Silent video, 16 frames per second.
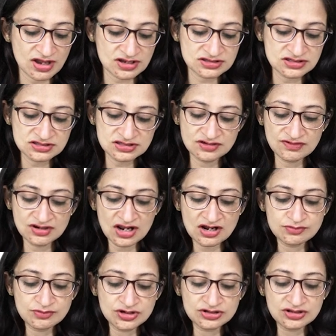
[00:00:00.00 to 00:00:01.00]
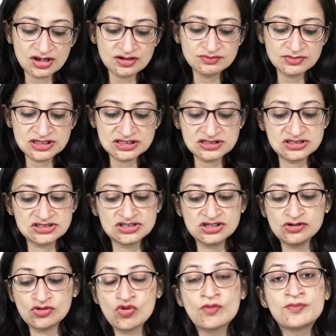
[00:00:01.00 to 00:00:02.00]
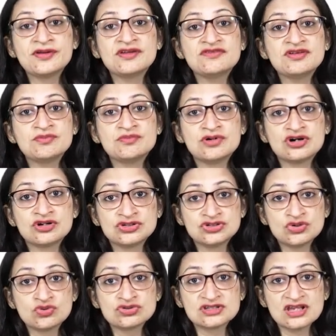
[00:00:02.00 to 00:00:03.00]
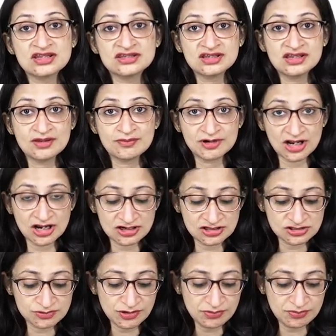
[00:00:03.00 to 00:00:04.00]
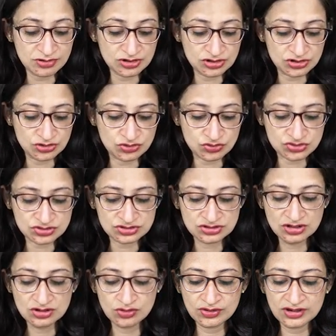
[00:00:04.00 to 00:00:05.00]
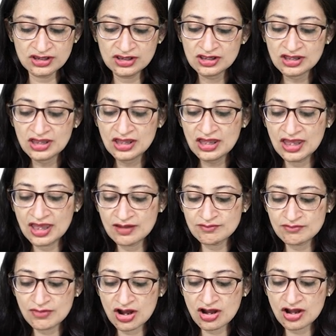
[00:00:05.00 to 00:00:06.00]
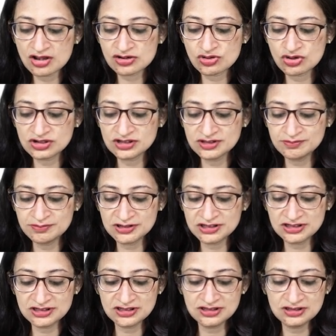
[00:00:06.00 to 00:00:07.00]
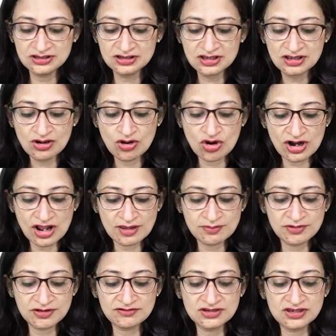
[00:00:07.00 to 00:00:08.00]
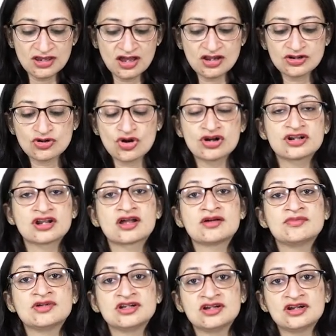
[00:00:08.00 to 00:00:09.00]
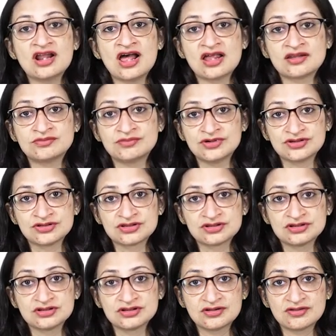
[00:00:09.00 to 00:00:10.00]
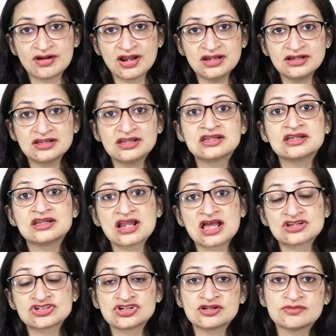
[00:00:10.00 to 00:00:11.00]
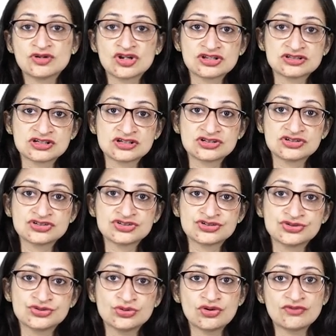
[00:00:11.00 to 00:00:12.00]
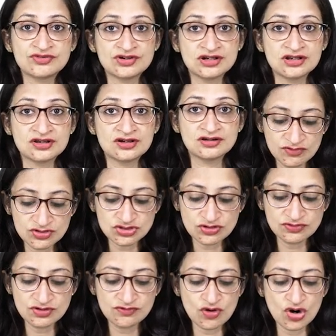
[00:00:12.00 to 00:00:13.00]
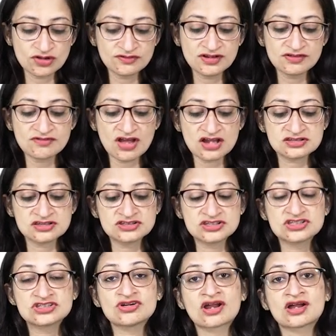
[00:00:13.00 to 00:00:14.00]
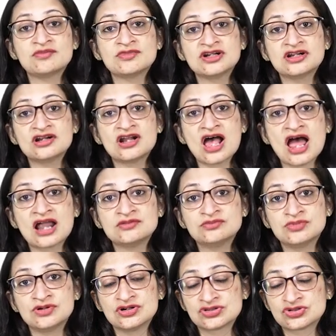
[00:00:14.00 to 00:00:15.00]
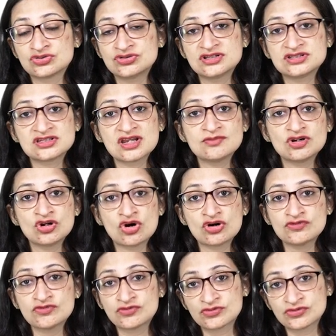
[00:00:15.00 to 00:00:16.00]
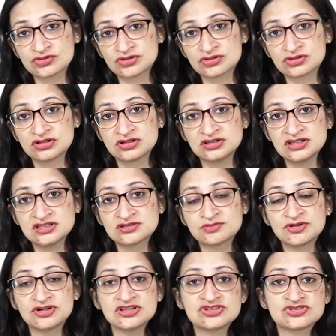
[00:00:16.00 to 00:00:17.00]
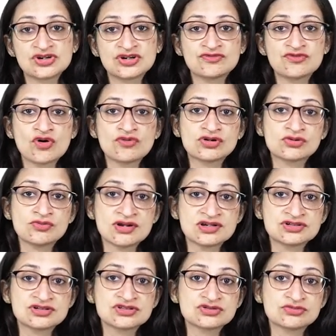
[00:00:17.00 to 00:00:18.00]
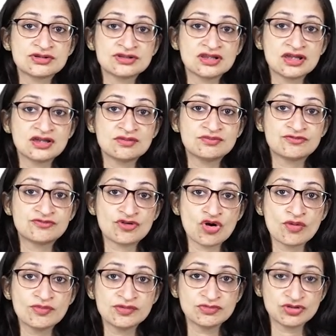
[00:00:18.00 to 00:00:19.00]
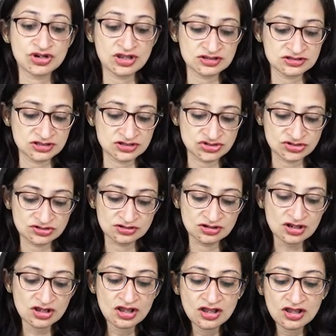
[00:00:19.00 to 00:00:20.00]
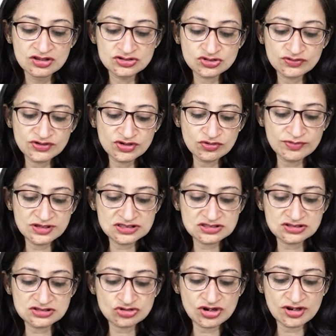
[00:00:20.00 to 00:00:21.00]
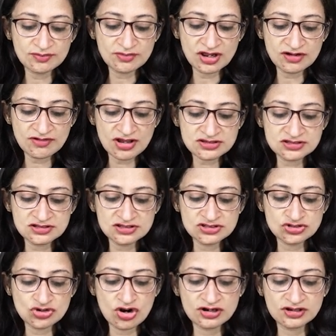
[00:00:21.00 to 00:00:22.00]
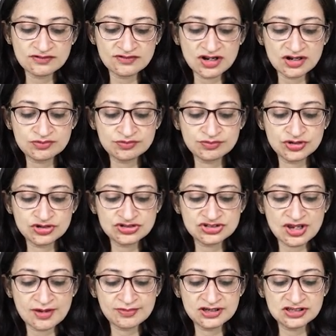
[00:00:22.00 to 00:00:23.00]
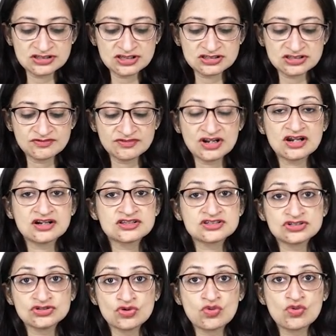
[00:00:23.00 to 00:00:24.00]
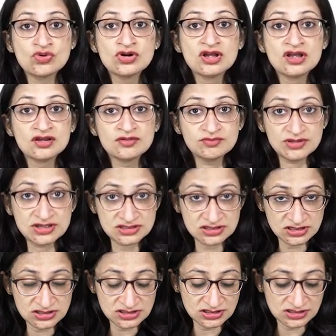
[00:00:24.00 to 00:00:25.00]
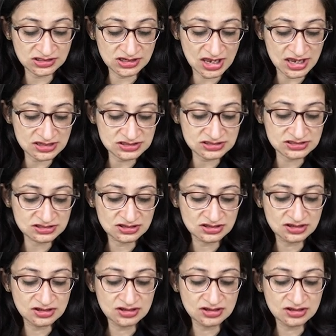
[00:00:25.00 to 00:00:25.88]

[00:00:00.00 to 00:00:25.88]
vaccines given at birth are bcg opv birth dose and the hepatitis b birth dose okay mr or dpt or ipv are not recommended at birth right in the national immunization schedule of india which of the following vaccines is recommended at birth so this time a lot of uh, these pretty straightforward questions were there from immunization so we know measles or MR vaccine is not given at birth. Japanese encephalitis, no. BCG, yes.